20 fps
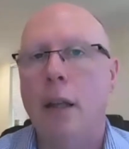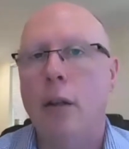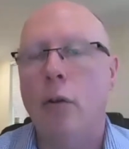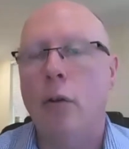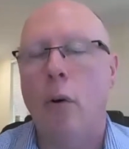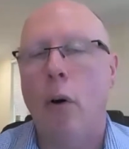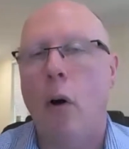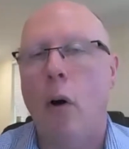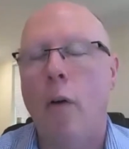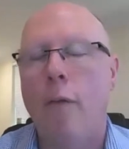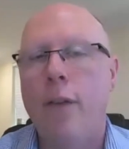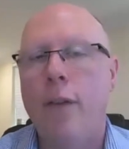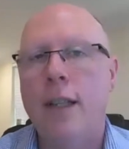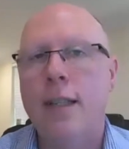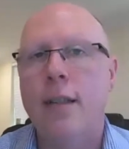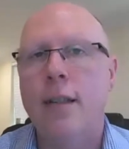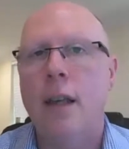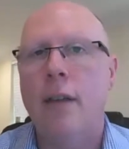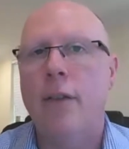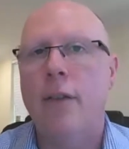
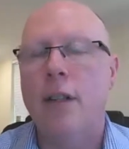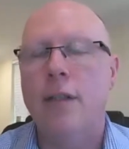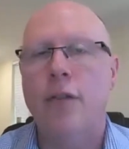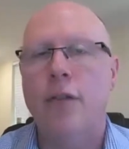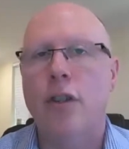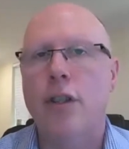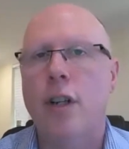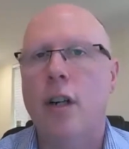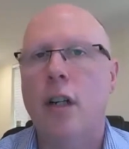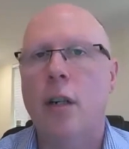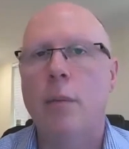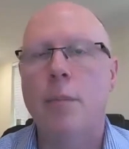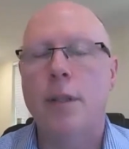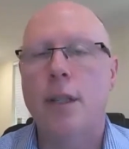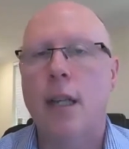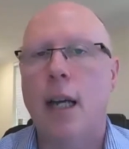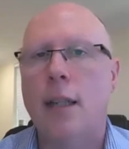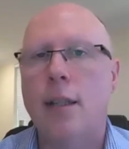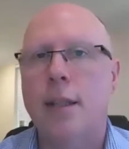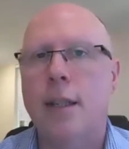obviously, if it's for
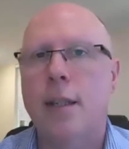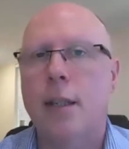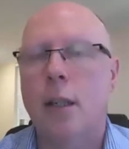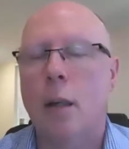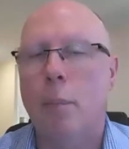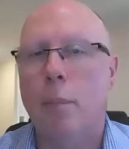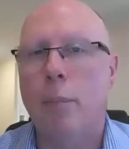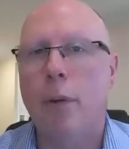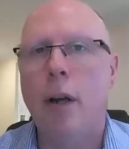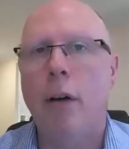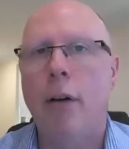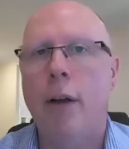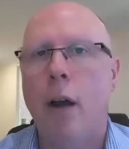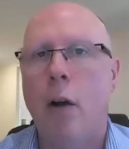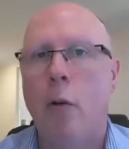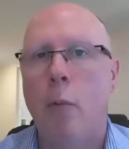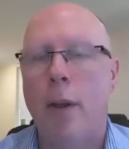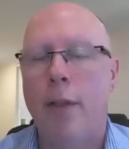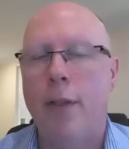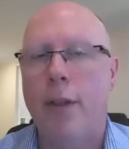circumstances completely
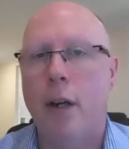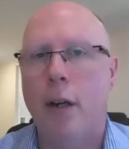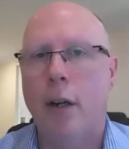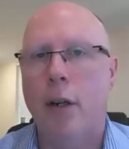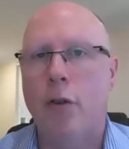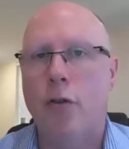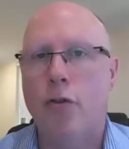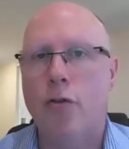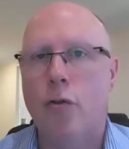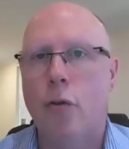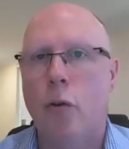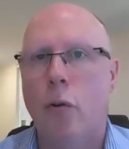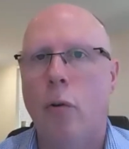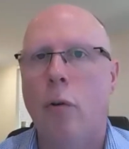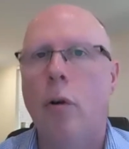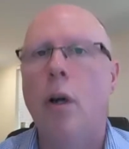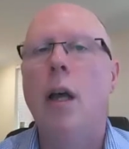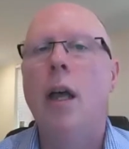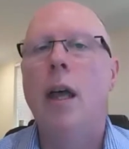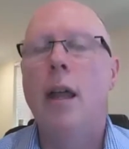out with their
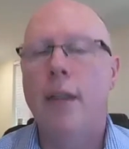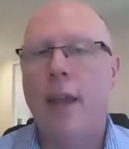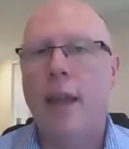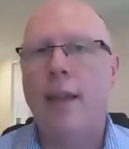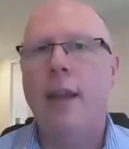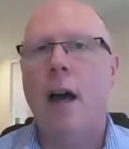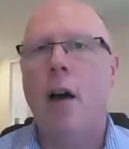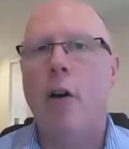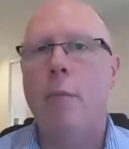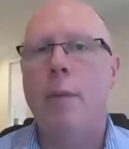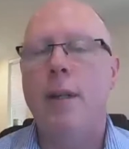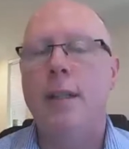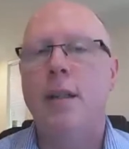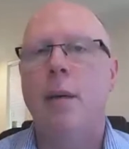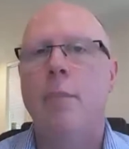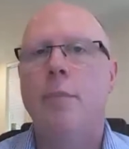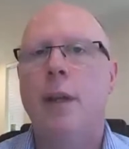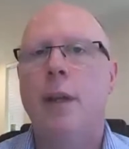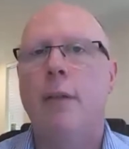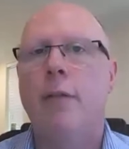control, then that would be
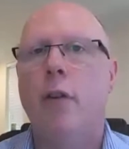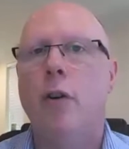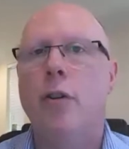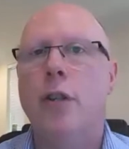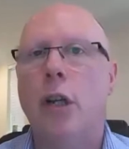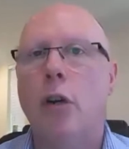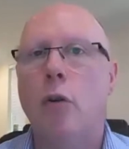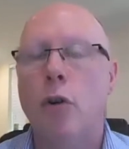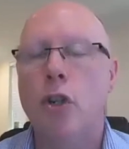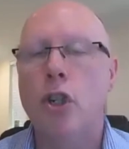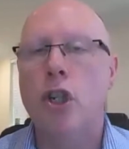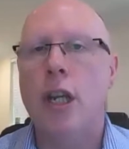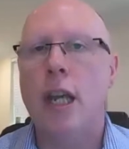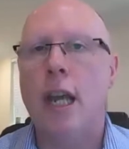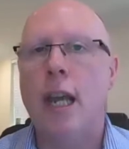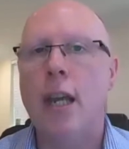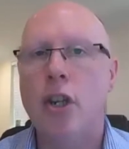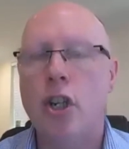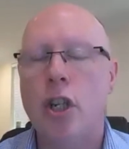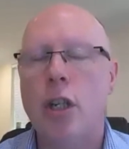something for
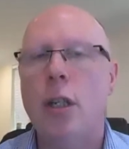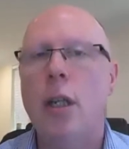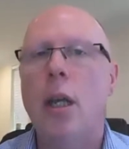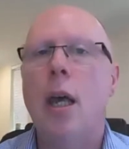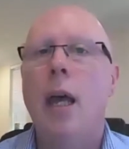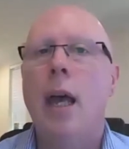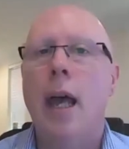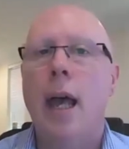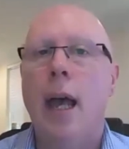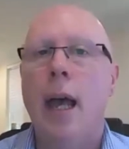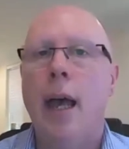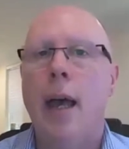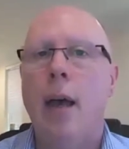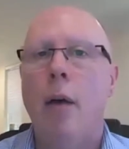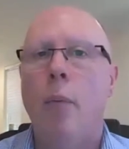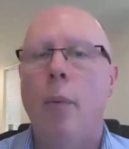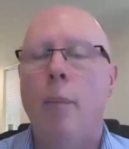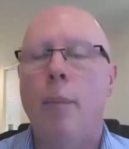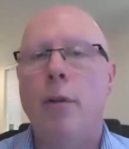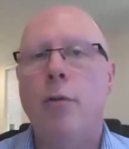negotiation
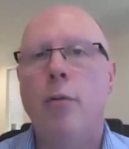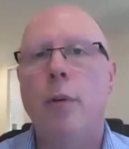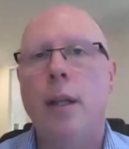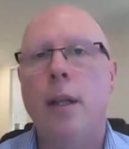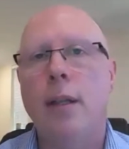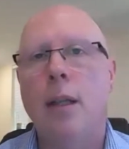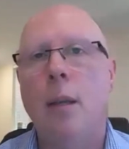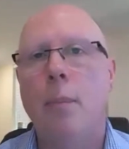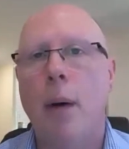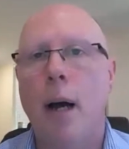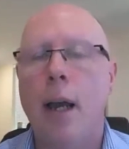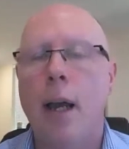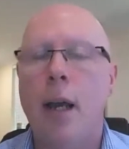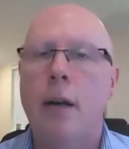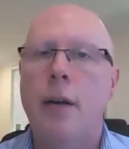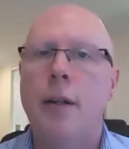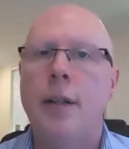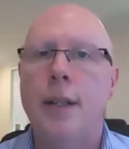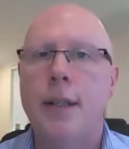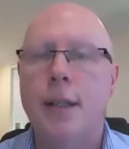between the buyer
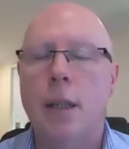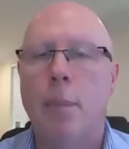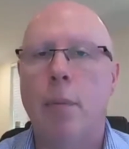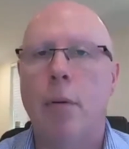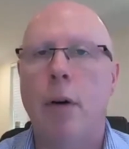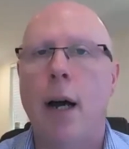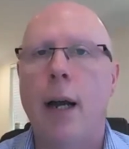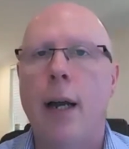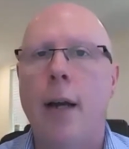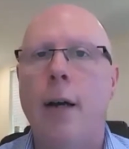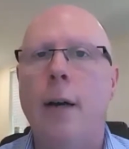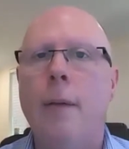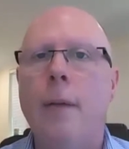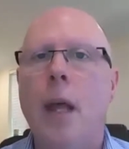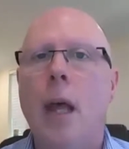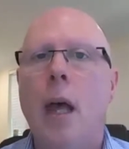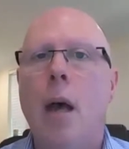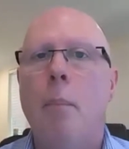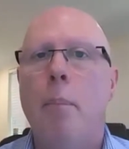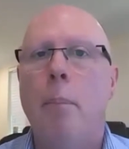and the supplier.
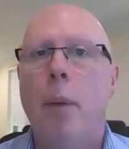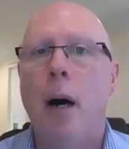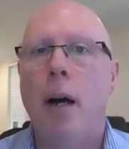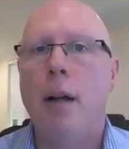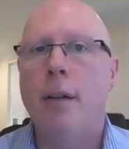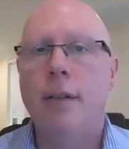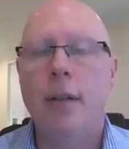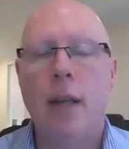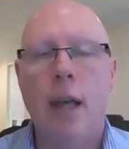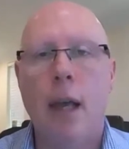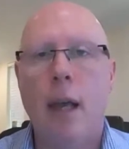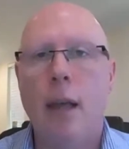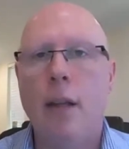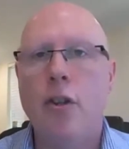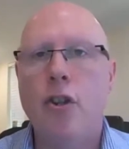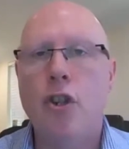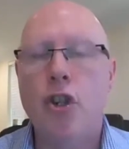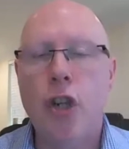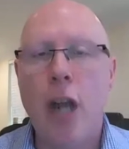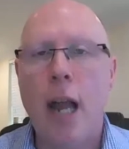But
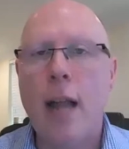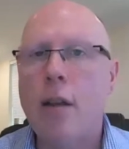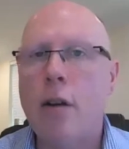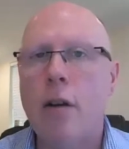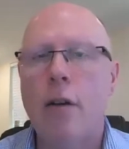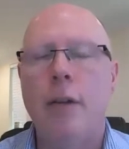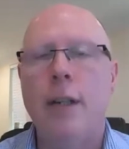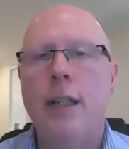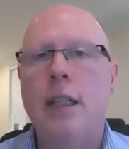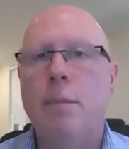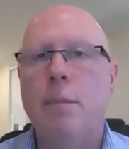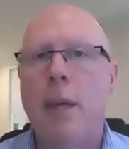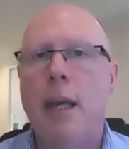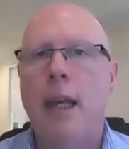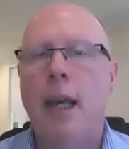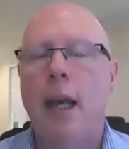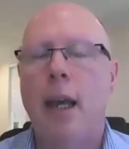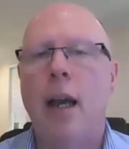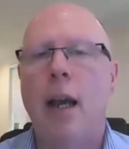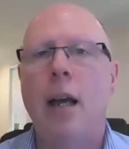generally
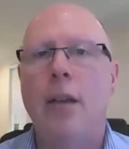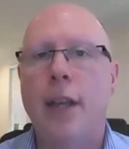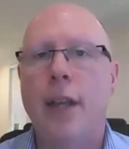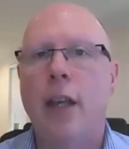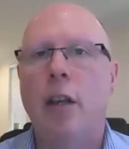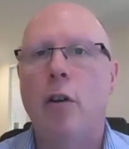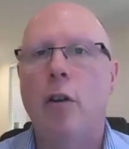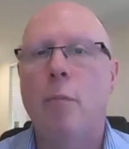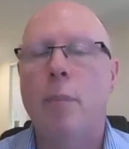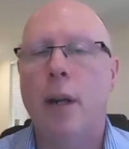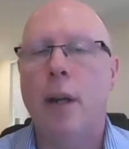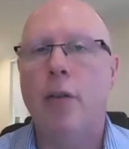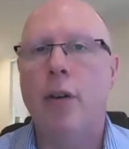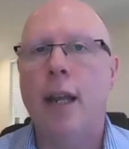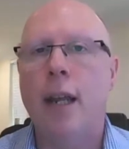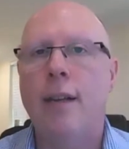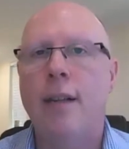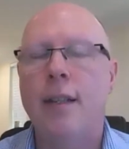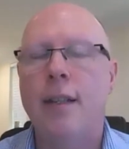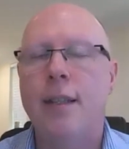speaking, I think it would be
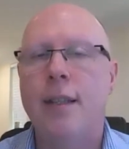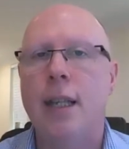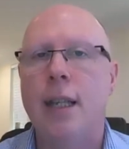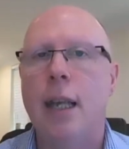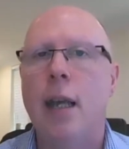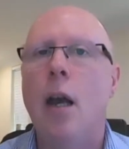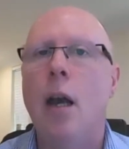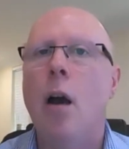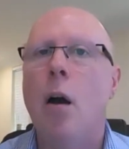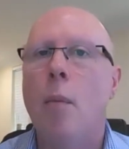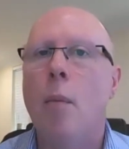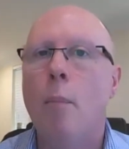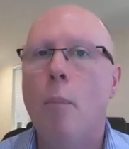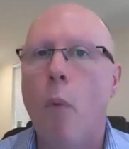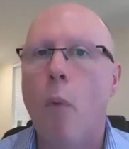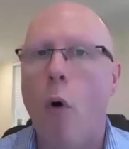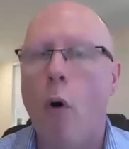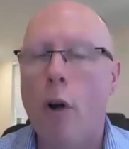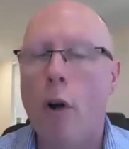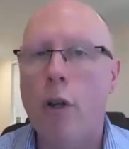great to see
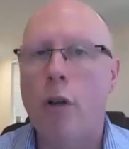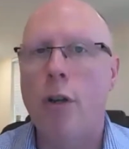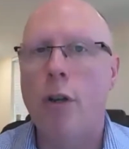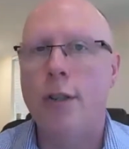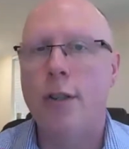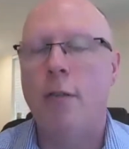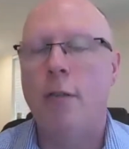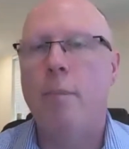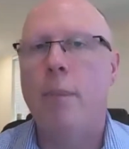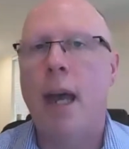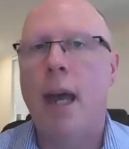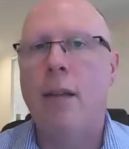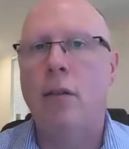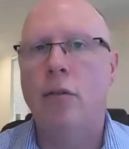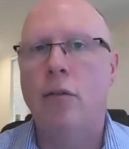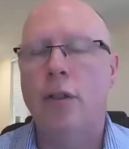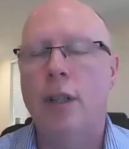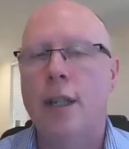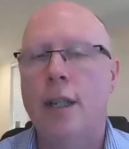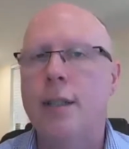more use of
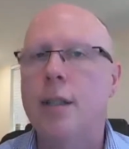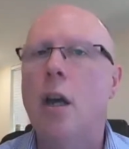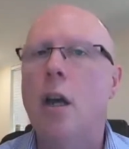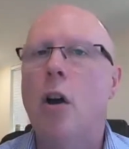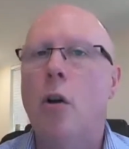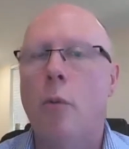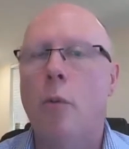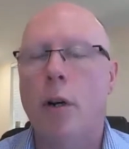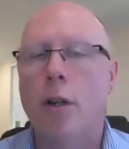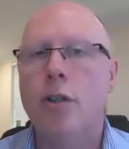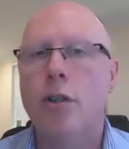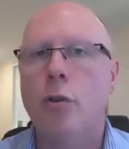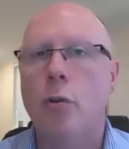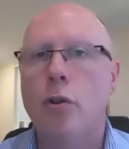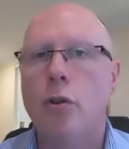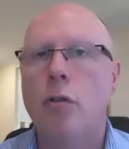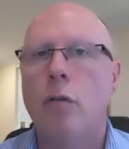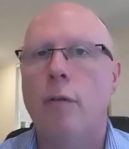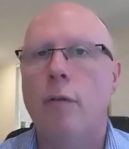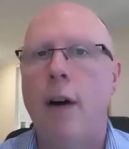penalties where
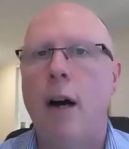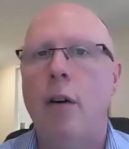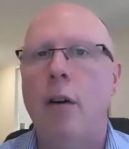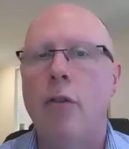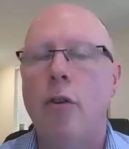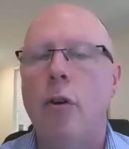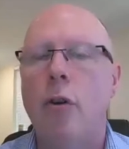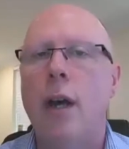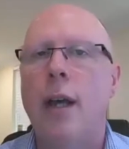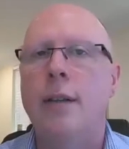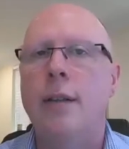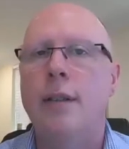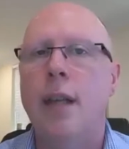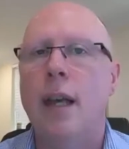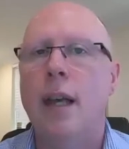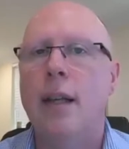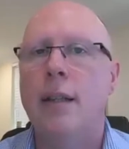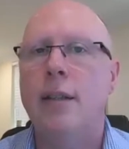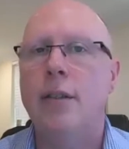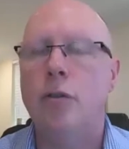social value
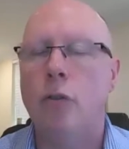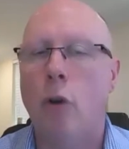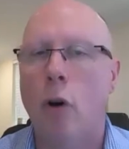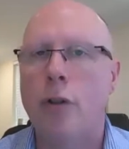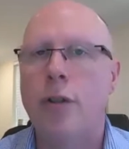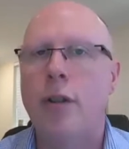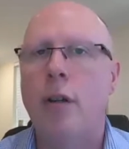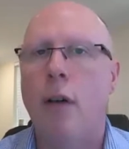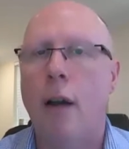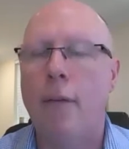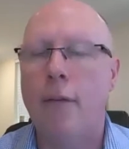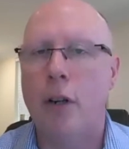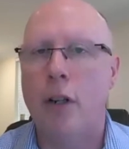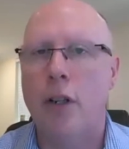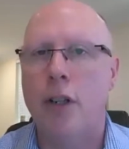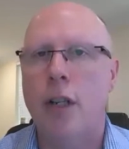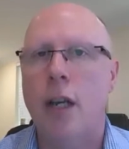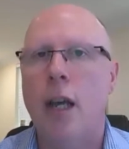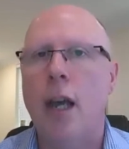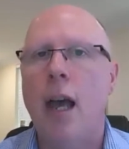is not
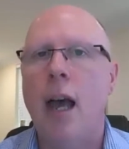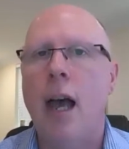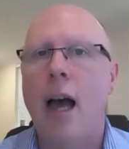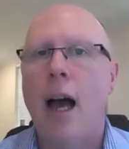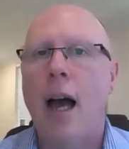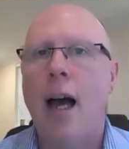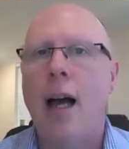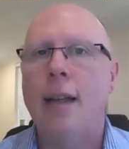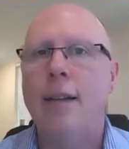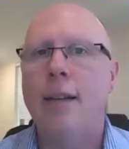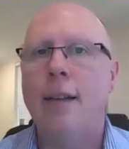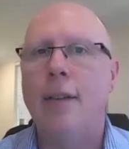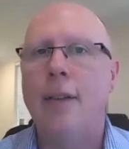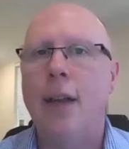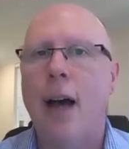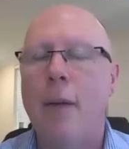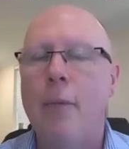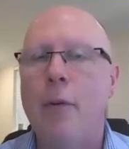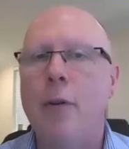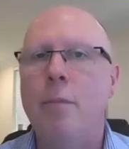delivered. And
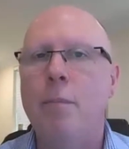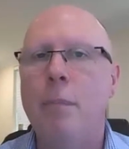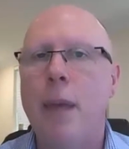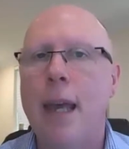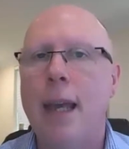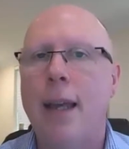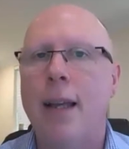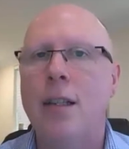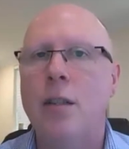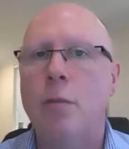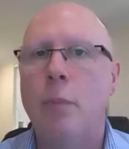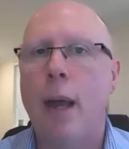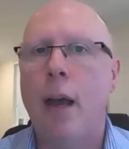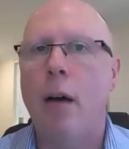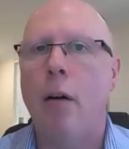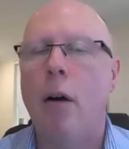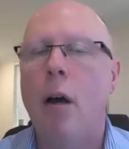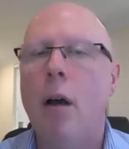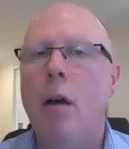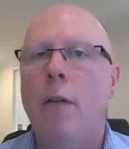that would make as
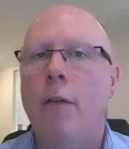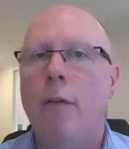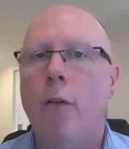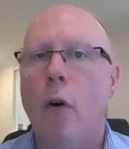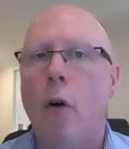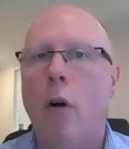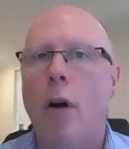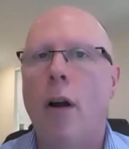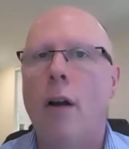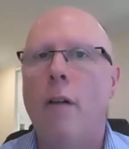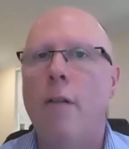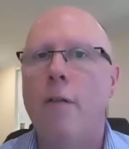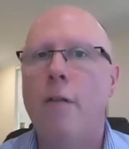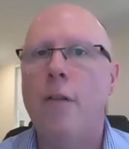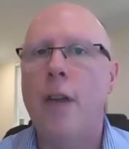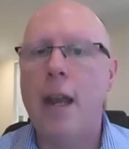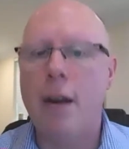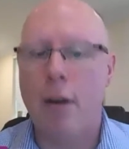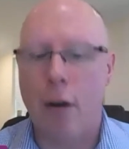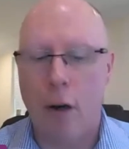well for a
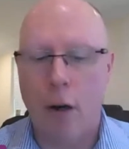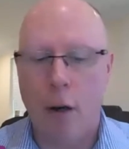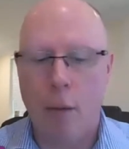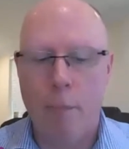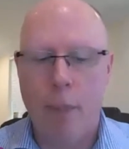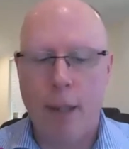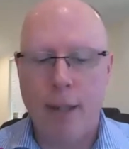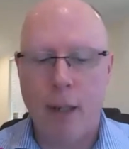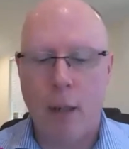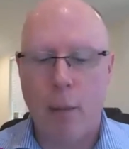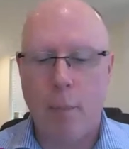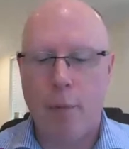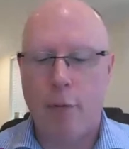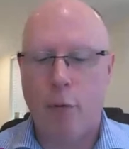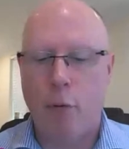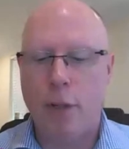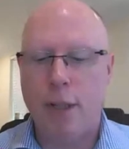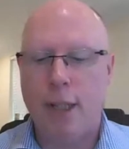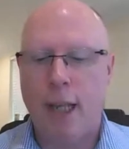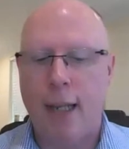fairer bidding
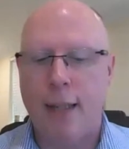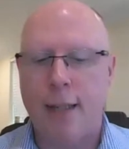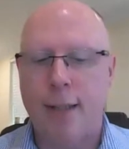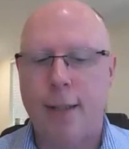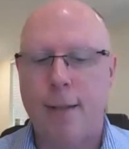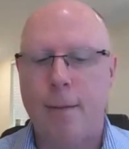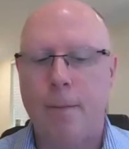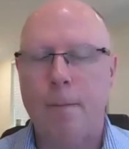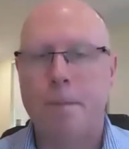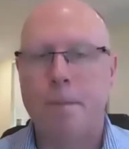process.